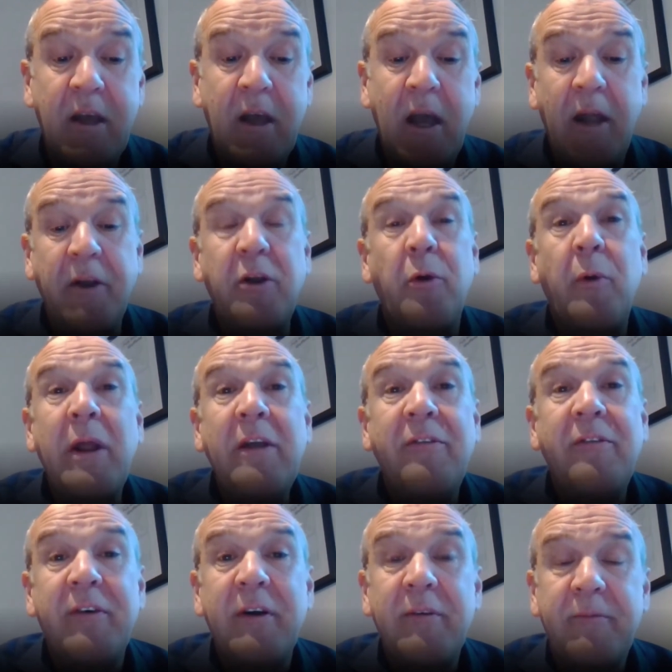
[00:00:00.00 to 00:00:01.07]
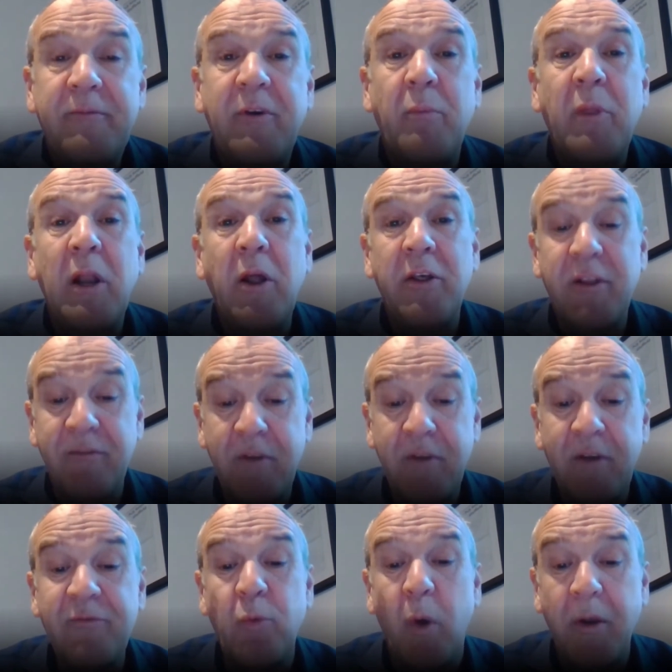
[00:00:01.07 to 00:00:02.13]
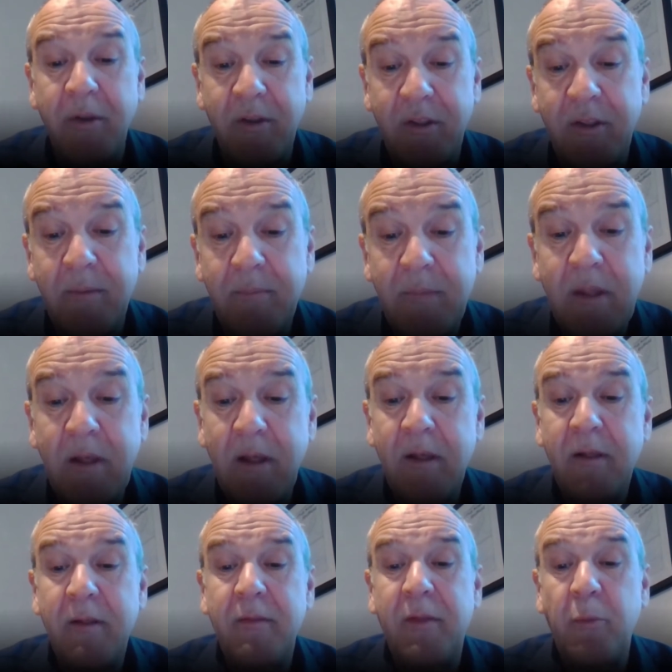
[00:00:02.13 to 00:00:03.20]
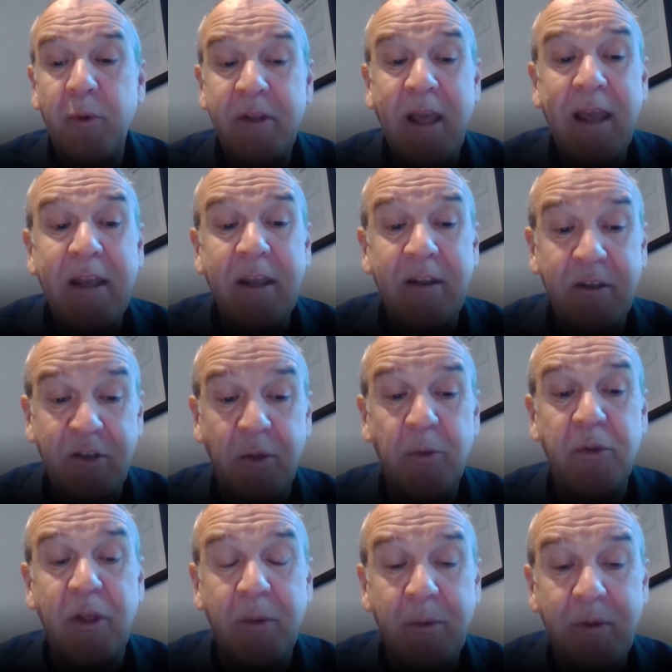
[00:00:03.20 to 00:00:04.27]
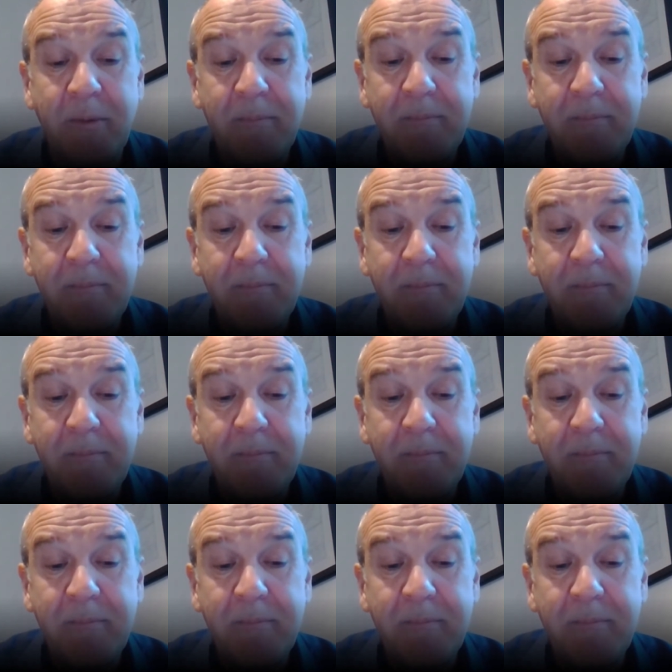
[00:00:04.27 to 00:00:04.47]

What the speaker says: and grief from the loss of loved ones that were taken too soon.